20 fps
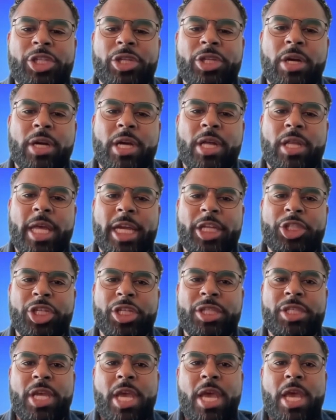on
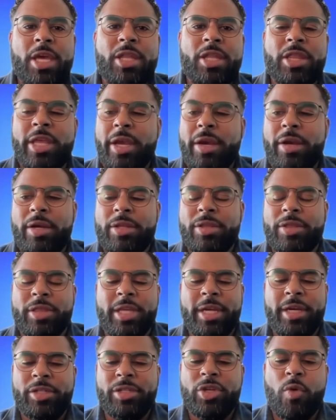collections.
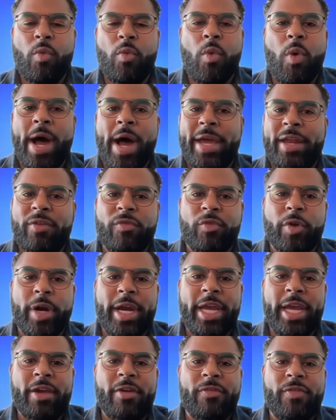There's a wide
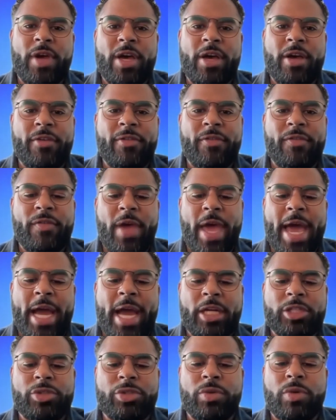array of
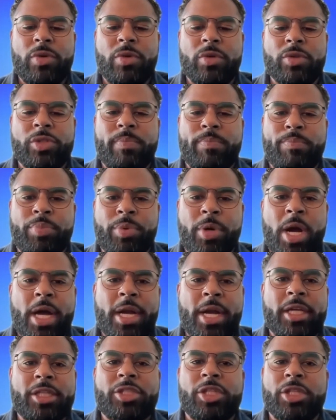actual
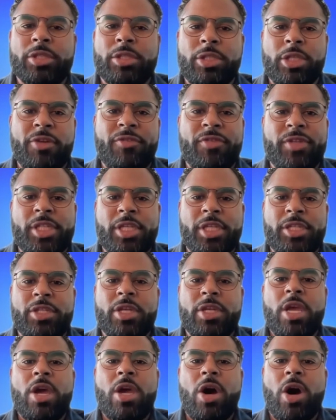products and services
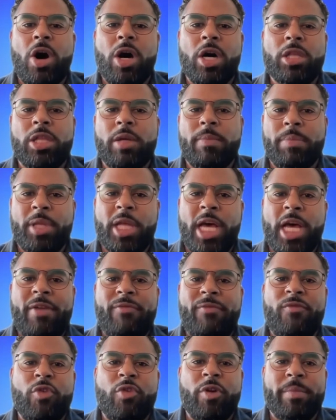on the
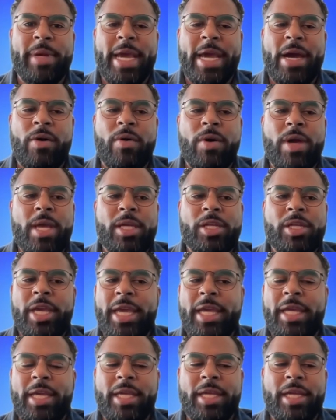platform now.
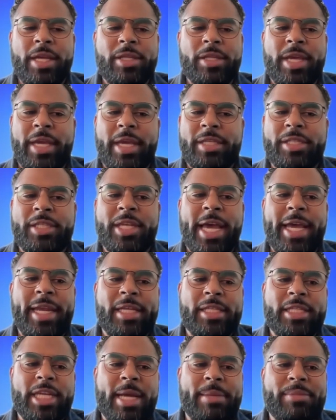
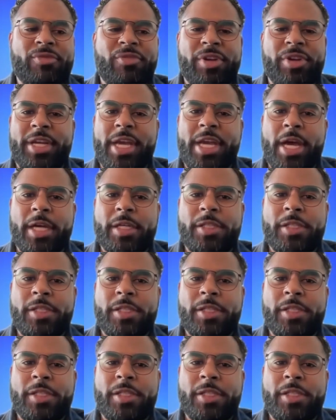Exciting times for you guys.